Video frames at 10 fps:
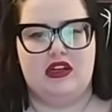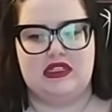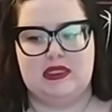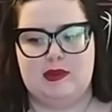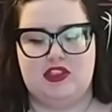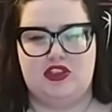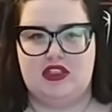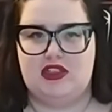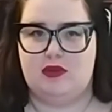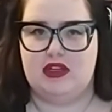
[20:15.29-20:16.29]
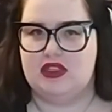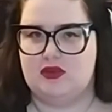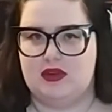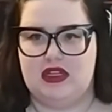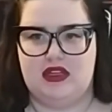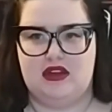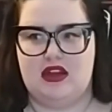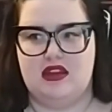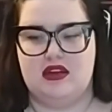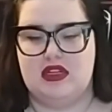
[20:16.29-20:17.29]
and especially 2020
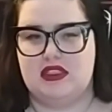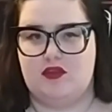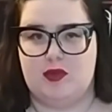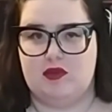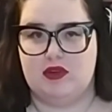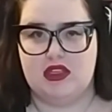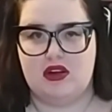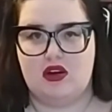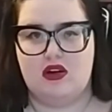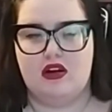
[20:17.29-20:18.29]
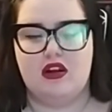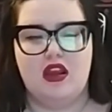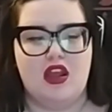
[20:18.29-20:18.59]
holidays have been really hard.